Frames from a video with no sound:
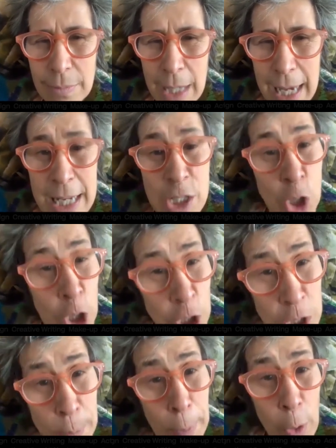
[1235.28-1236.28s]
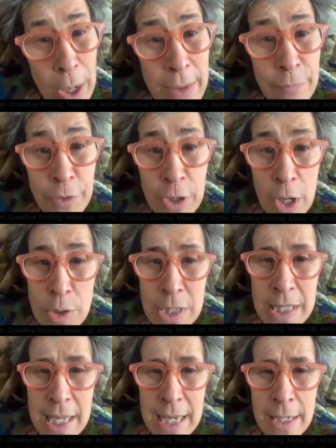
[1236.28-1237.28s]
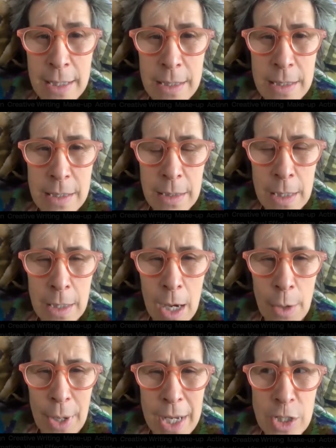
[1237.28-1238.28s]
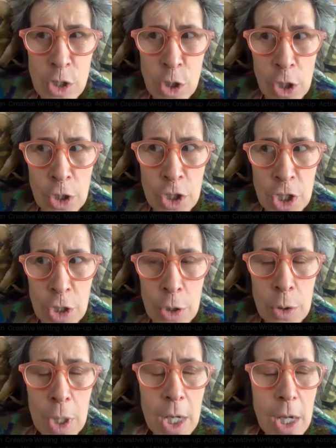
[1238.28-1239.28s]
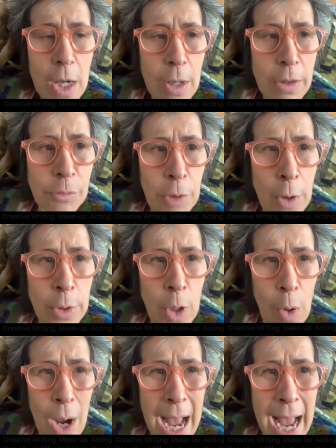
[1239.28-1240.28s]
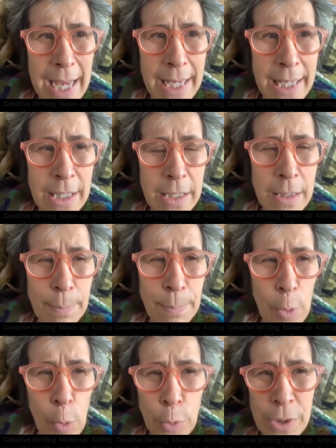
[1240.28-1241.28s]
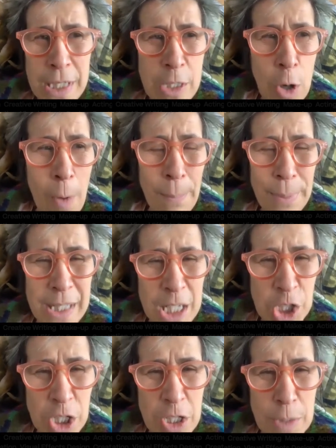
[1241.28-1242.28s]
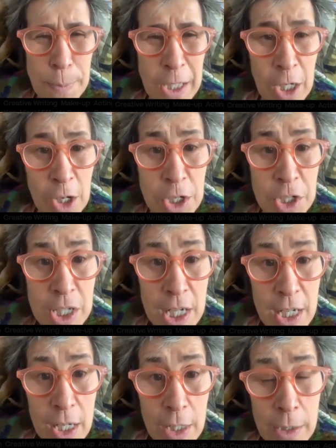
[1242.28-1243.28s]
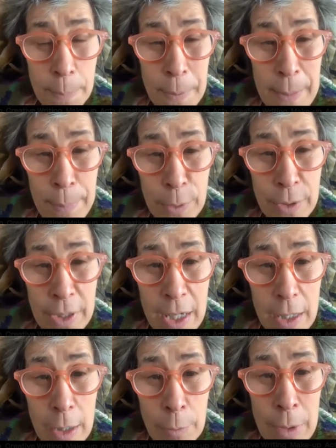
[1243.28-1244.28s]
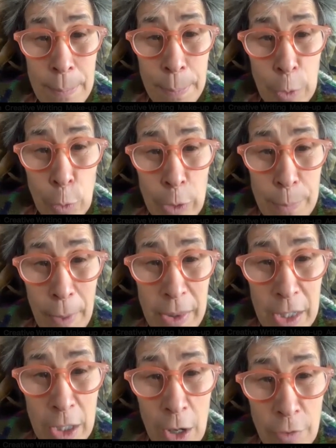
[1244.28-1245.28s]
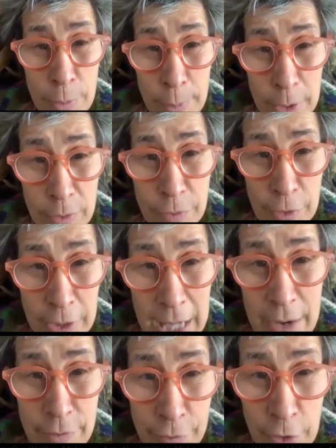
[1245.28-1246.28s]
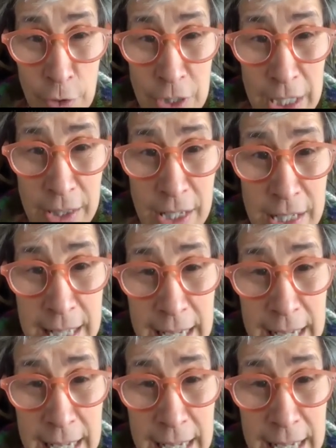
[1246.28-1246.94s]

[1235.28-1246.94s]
it's good to put in for those things, you know, it's good to throw your hat in at all these competitions, because the people that are employed by the government for that funding and things, they